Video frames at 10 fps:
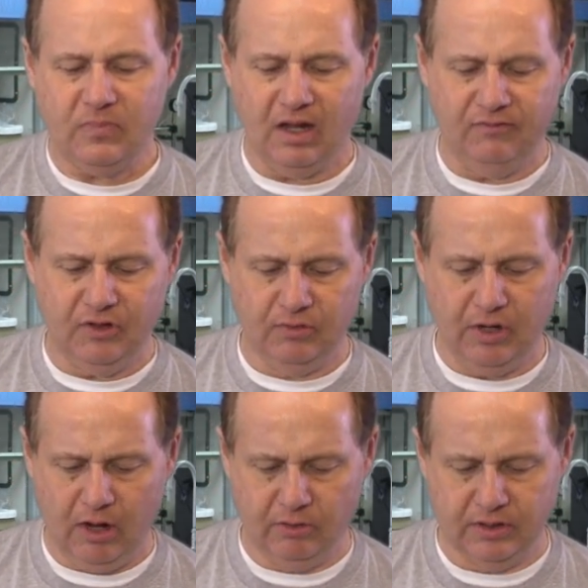if you'll
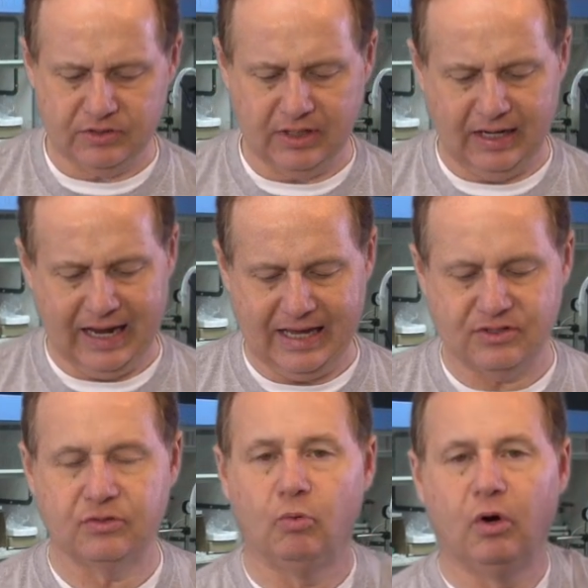notice, it
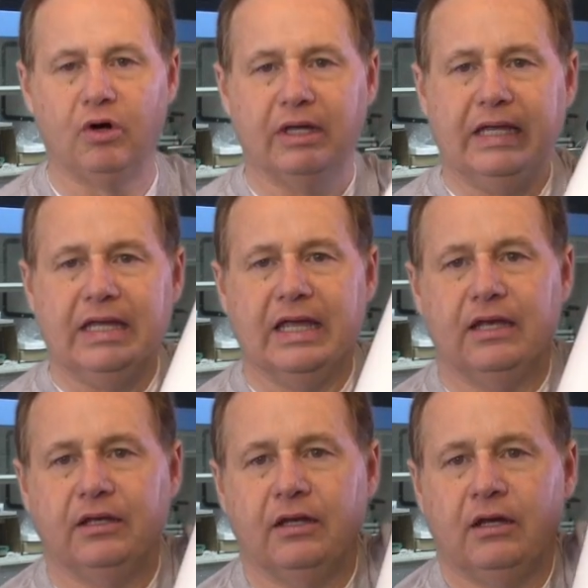has the word
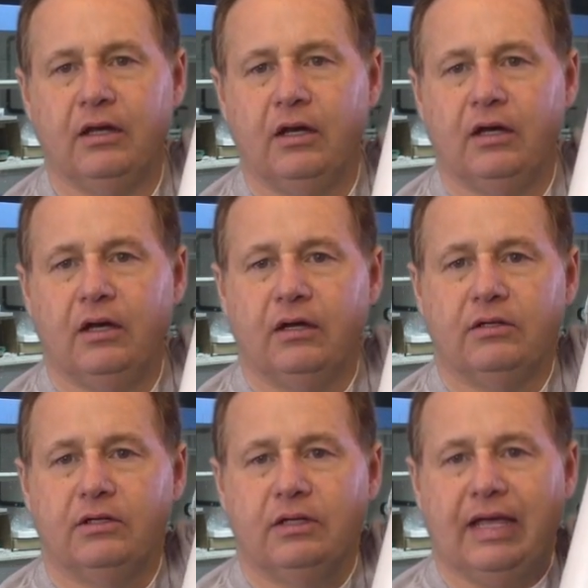in
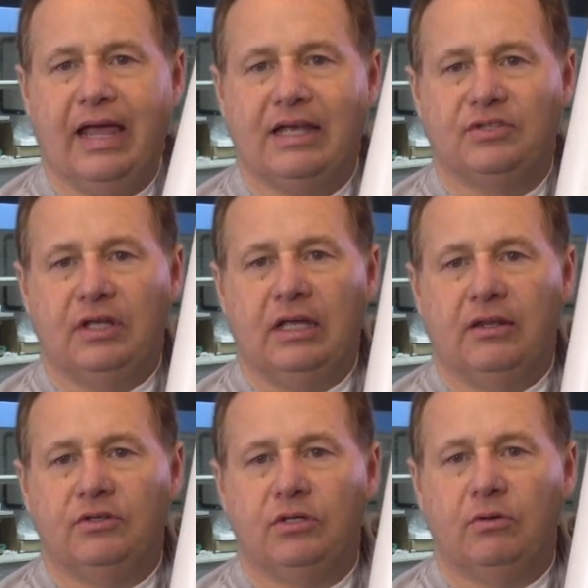cast
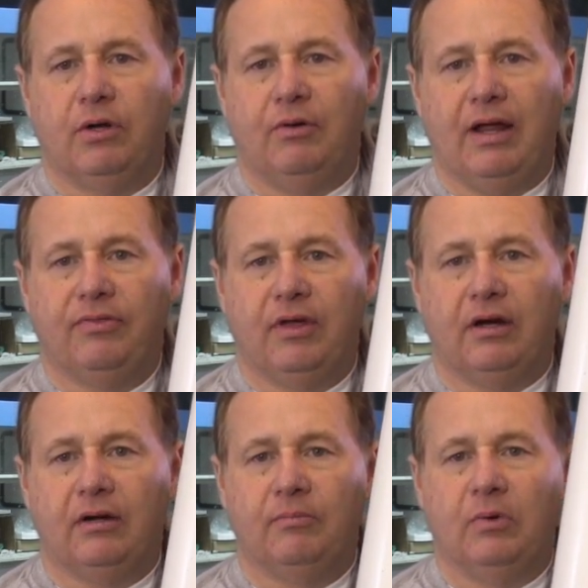into it right
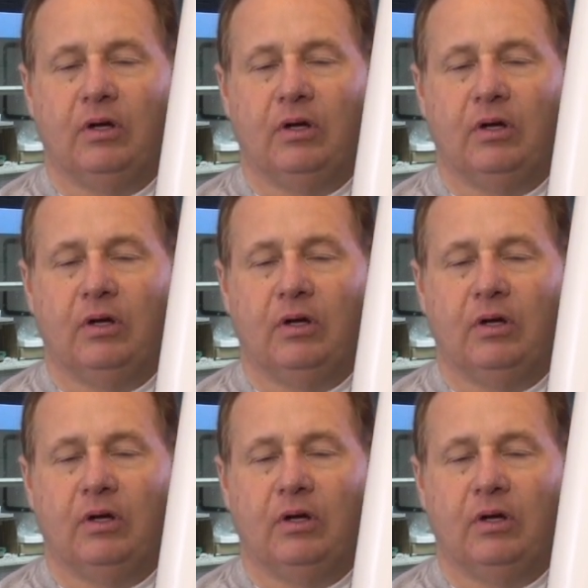there,